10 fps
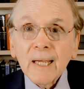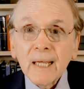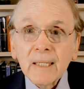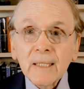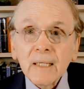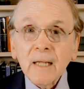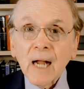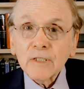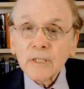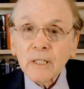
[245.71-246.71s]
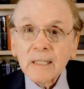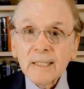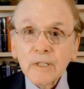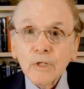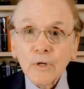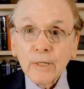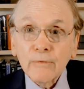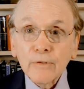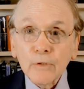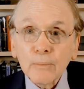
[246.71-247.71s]
India launched a clean
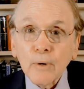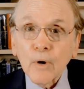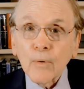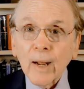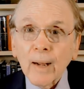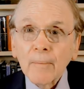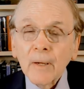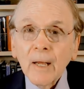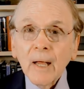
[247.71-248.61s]
cooking fuel program